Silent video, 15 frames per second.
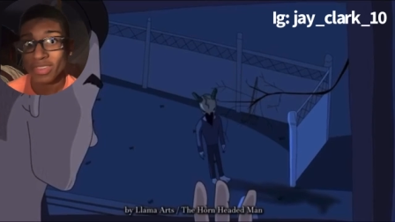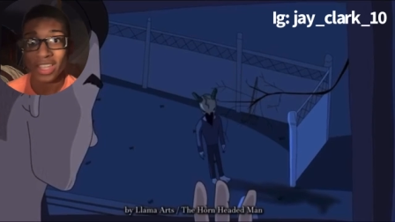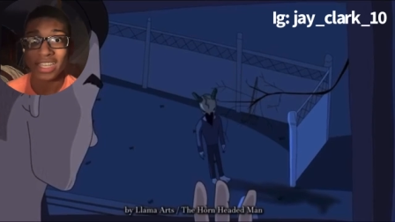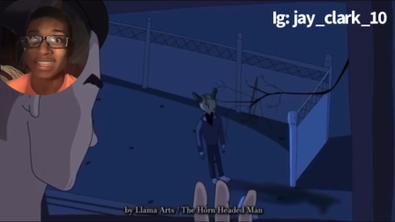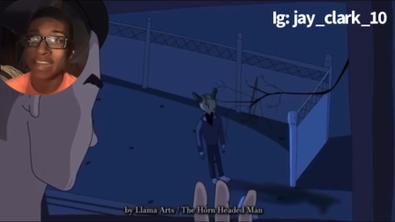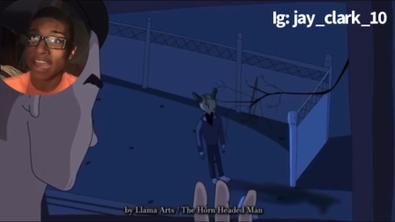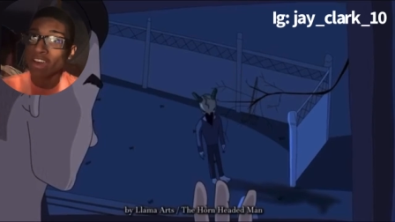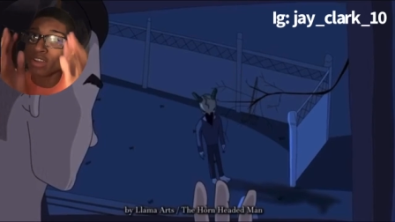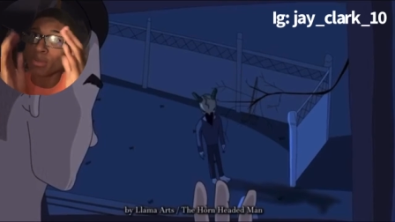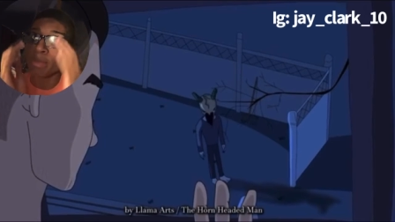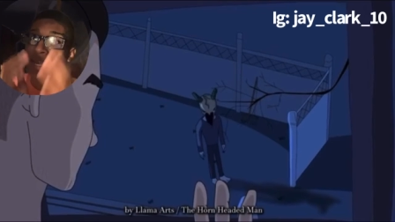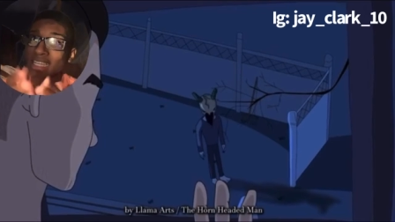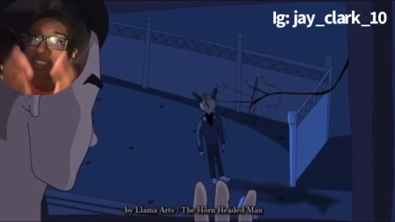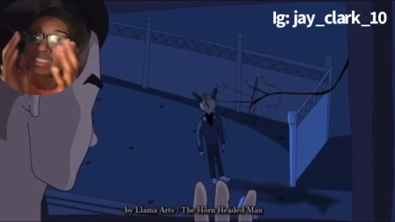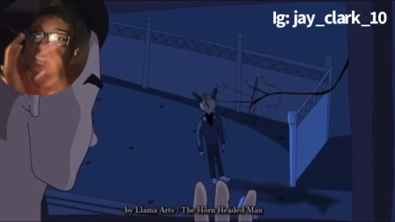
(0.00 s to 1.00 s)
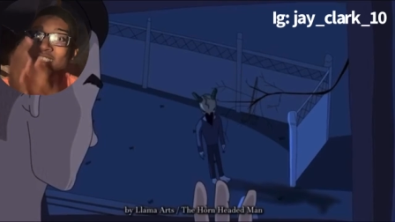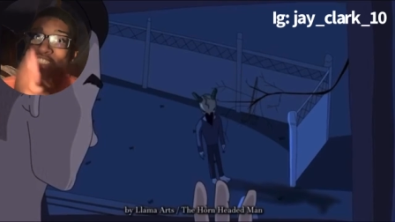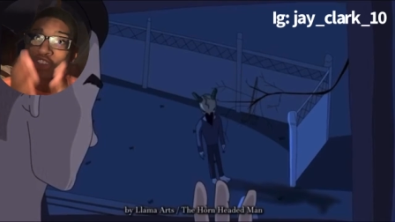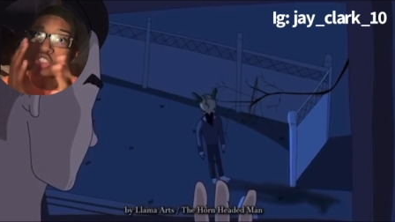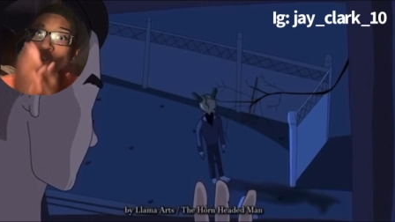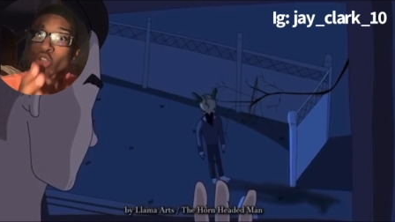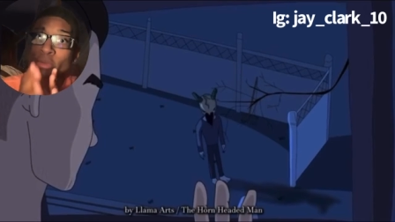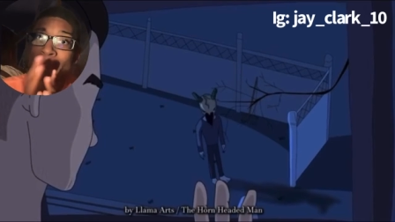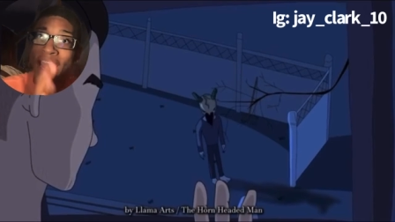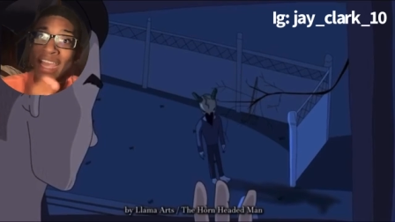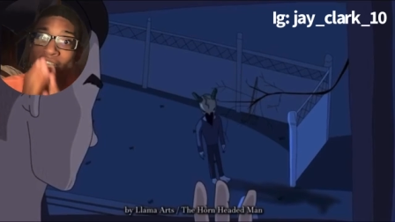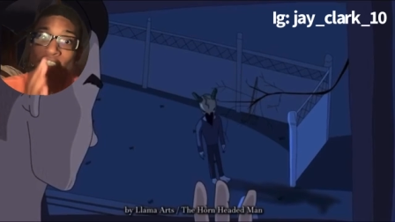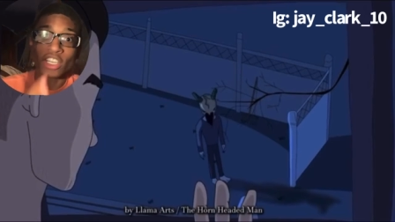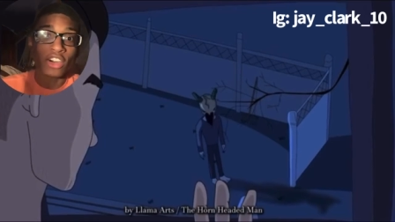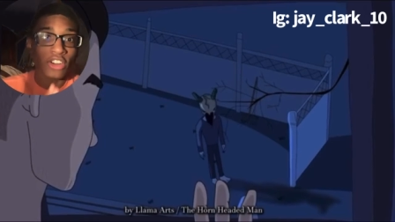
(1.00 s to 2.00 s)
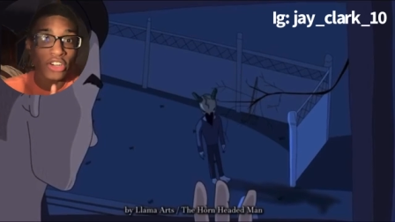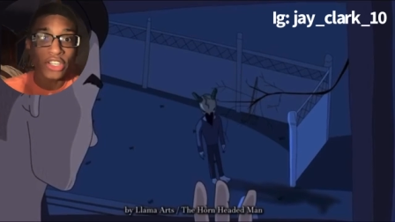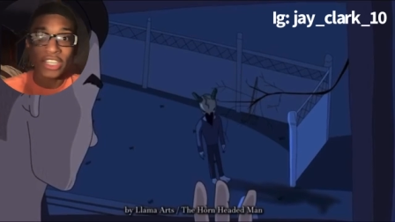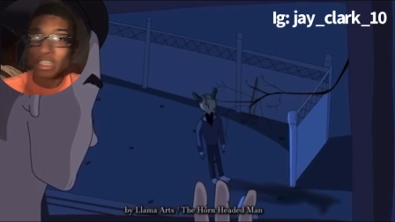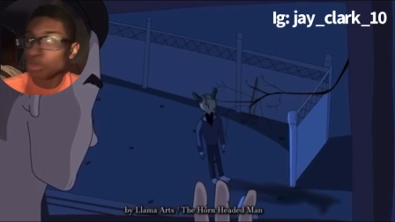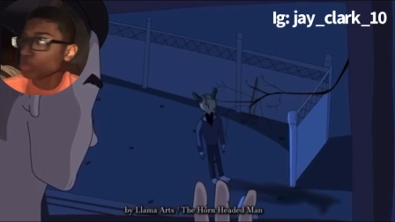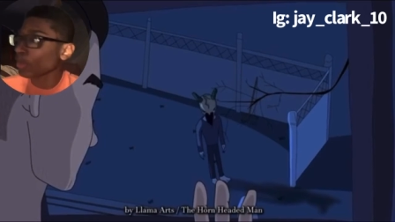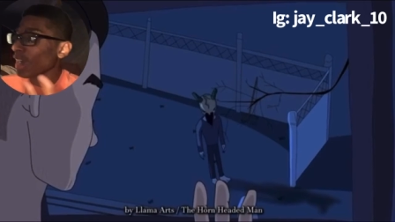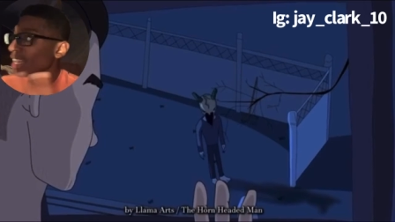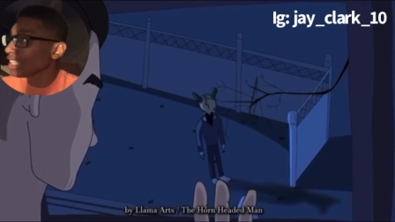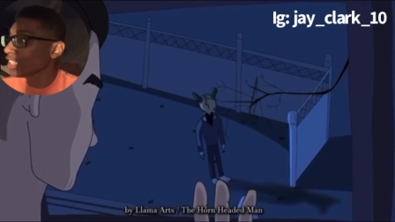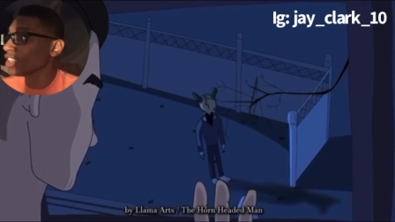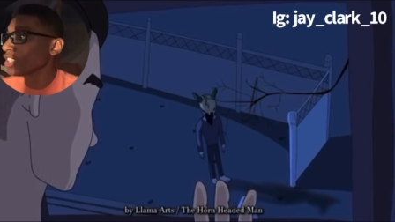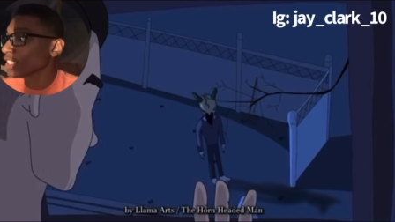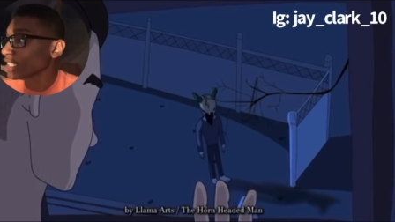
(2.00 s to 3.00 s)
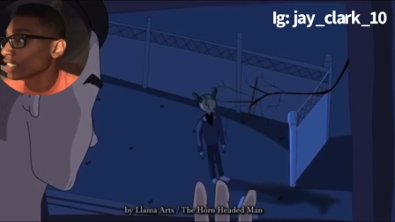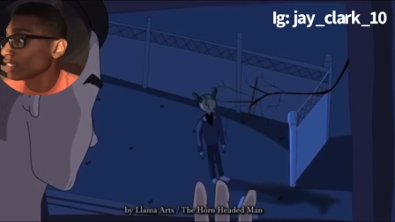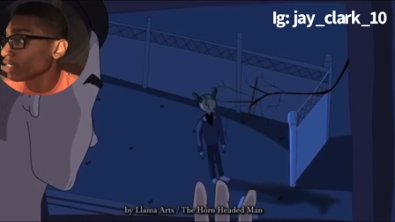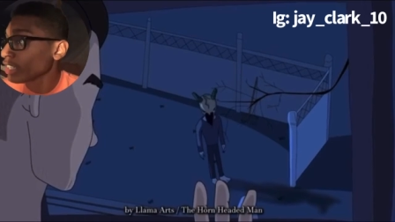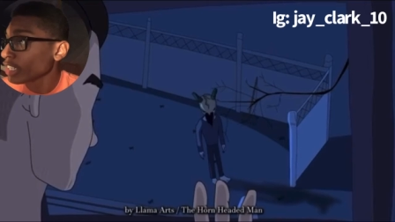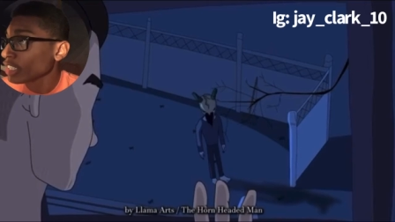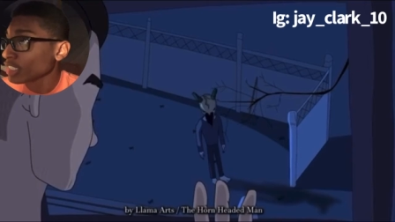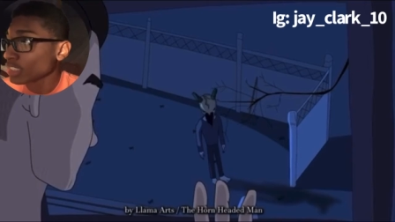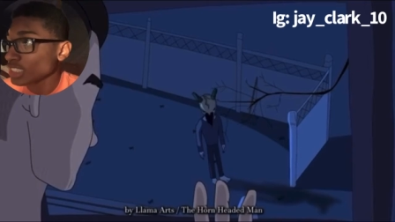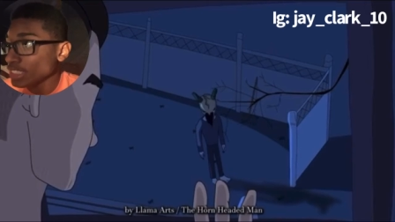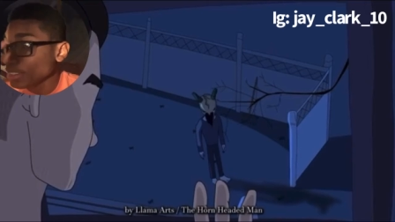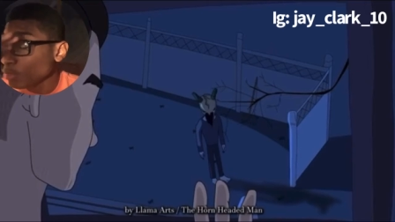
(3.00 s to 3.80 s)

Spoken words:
Now the man is in your backyard. He was probably looking to see